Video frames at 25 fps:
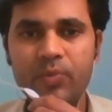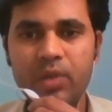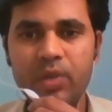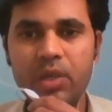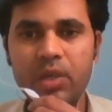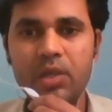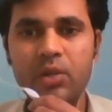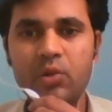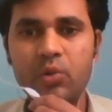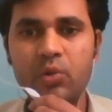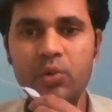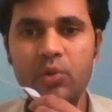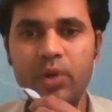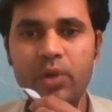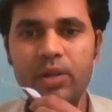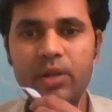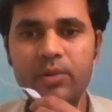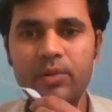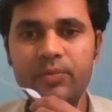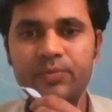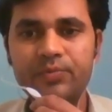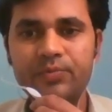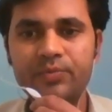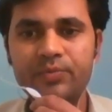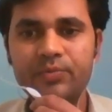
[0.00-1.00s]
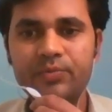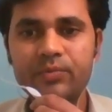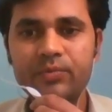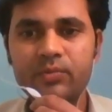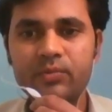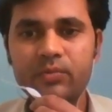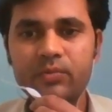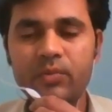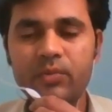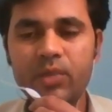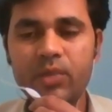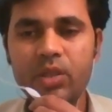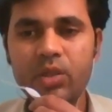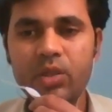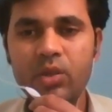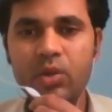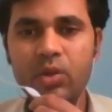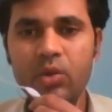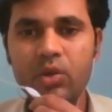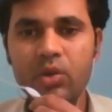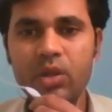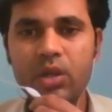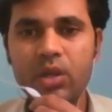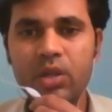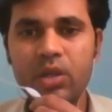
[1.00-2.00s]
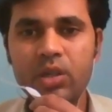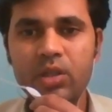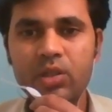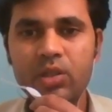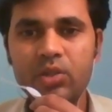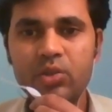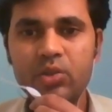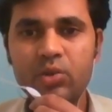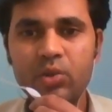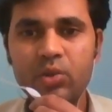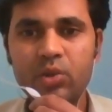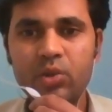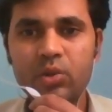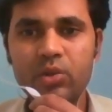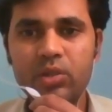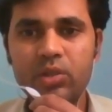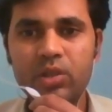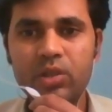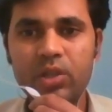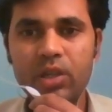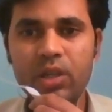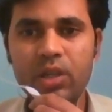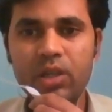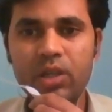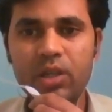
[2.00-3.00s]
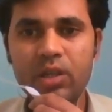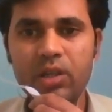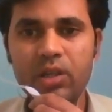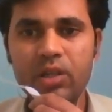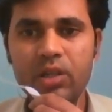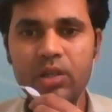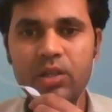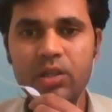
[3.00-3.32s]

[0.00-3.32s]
included. Okay, so there